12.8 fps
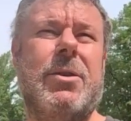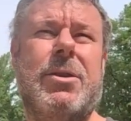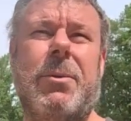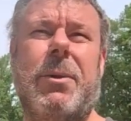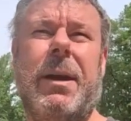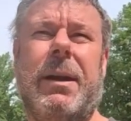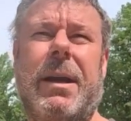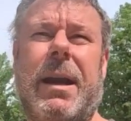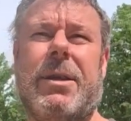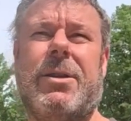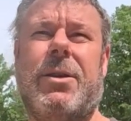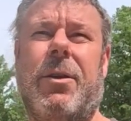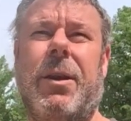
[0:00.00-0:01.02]
doing
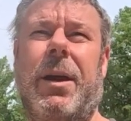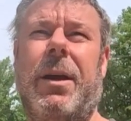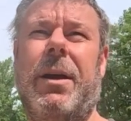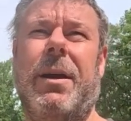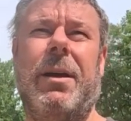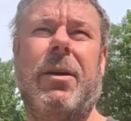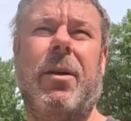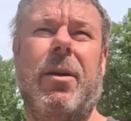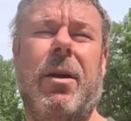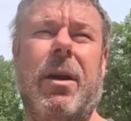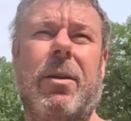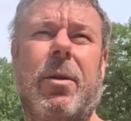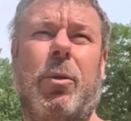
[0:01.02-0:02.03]
next on the
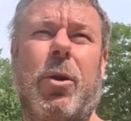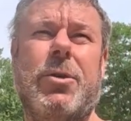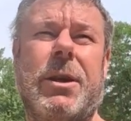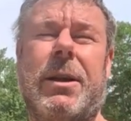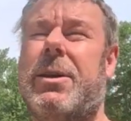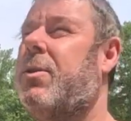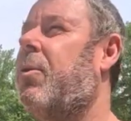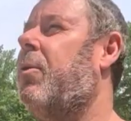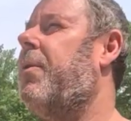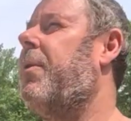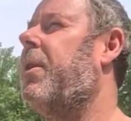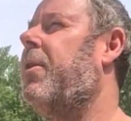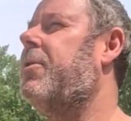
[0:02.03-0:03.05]
project list
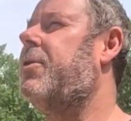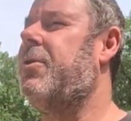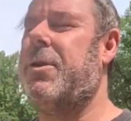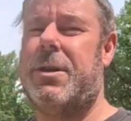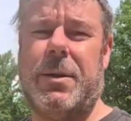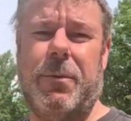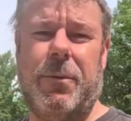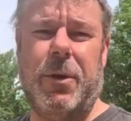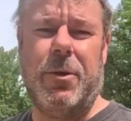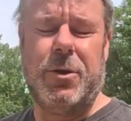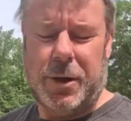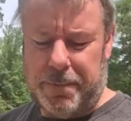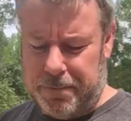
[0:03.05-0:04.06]
or in the not too distant
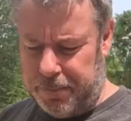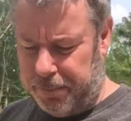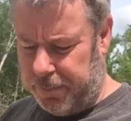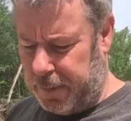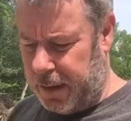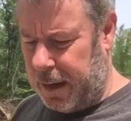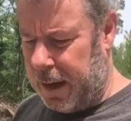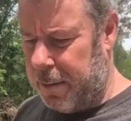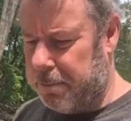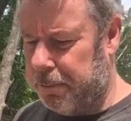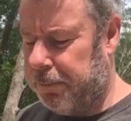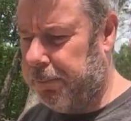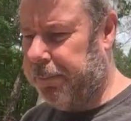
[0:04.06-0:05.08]
future.
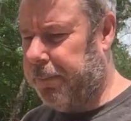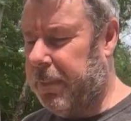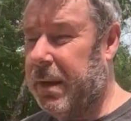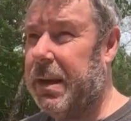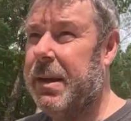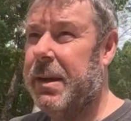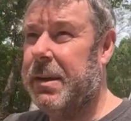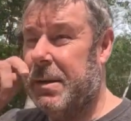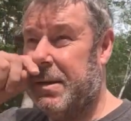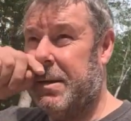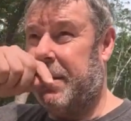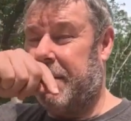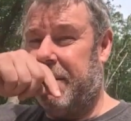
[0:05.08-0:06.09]

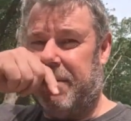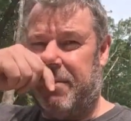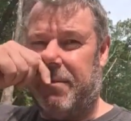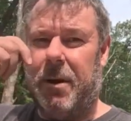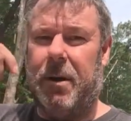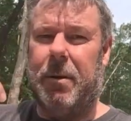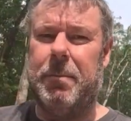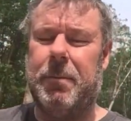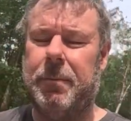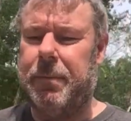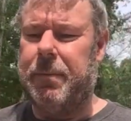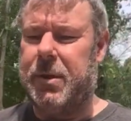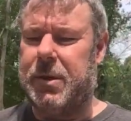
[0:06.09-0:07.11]
So
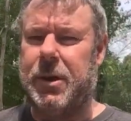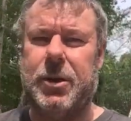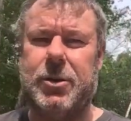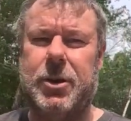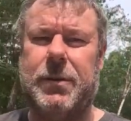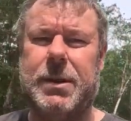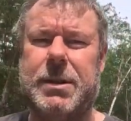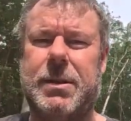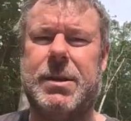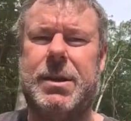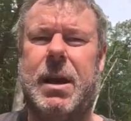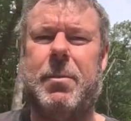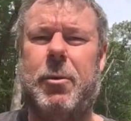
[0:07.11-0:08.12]
I'm just going to turn
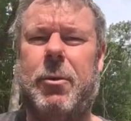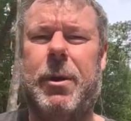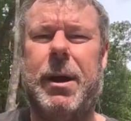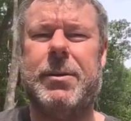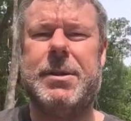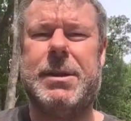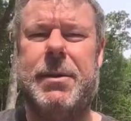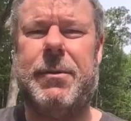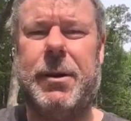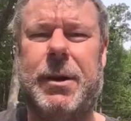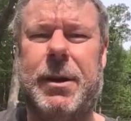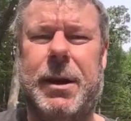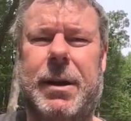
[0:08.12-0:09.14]
this camera around and see if
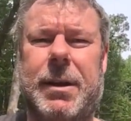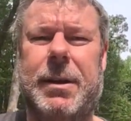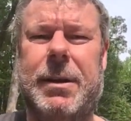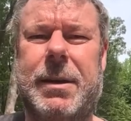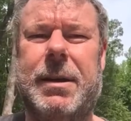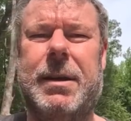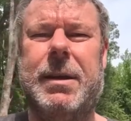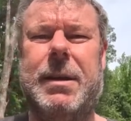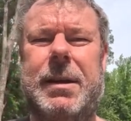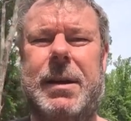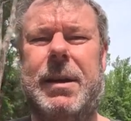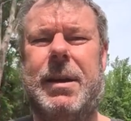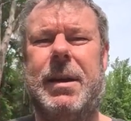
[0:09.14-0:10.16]
I can
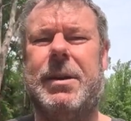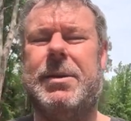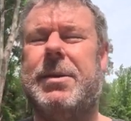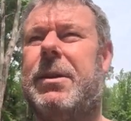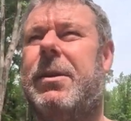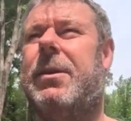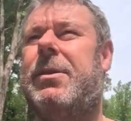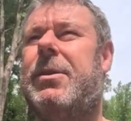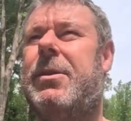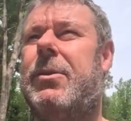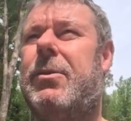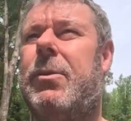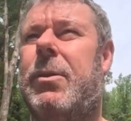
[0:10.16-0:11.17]
get it to
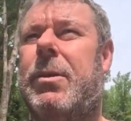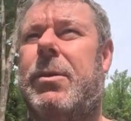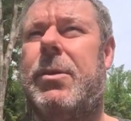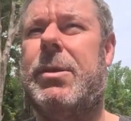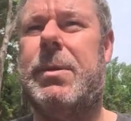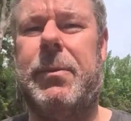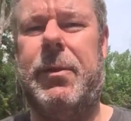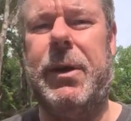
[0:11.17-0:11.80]
do some